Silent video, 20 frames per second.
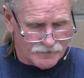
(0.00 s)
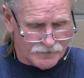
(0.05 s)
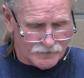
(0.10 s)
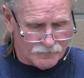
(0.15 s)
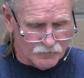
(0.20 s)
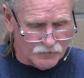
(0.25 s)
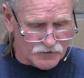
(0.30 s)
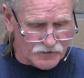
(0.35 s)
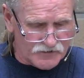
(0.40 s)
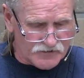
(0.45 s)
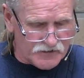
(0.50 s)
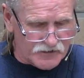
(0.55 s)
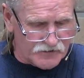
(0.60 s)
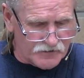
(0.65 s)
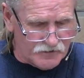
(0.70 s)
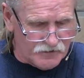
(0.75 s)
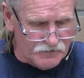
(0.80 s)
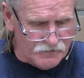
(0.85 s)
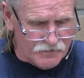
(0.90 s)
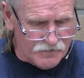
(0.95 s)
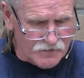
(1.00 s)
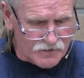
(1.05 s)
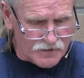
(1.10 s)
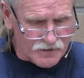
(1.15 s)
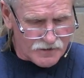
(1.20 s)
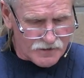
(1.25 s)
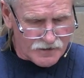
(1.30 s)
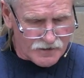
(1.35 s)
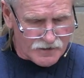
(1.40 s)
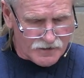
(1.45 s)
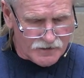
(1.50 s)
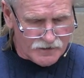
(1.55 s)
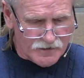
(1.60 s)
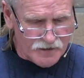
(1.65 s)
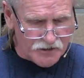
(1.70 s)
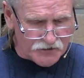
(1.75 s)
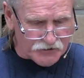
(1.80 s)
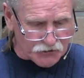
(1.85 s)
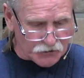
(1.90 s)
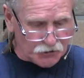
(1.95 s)
What does he do?
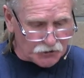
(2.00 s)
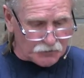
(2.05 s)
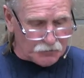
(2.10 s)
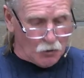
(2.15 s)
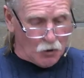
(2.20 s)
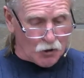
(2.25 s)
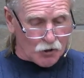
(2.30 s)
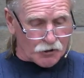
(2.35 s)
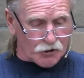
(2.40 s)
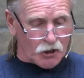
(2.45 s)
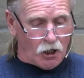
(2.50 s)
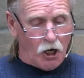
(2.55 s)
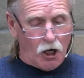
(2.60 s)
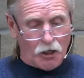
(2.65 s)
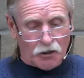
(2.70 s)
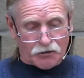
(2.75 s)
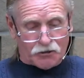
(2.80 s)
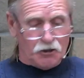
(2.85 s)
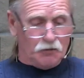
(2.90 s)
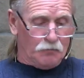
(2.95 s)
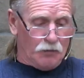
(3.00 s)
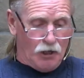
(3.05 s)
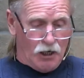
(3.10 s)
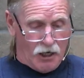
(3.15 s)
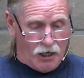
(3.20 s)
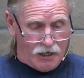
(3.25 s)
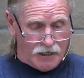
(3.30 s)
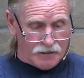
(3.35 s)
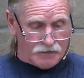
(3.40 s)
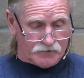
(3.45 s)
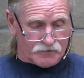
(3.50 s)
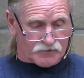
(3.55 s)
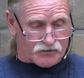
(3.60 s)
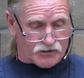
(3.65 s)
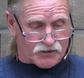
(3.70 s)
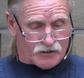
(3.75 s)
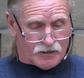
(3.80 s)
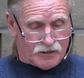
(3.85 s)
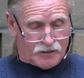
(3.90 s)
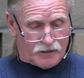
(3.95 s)
He took more concubines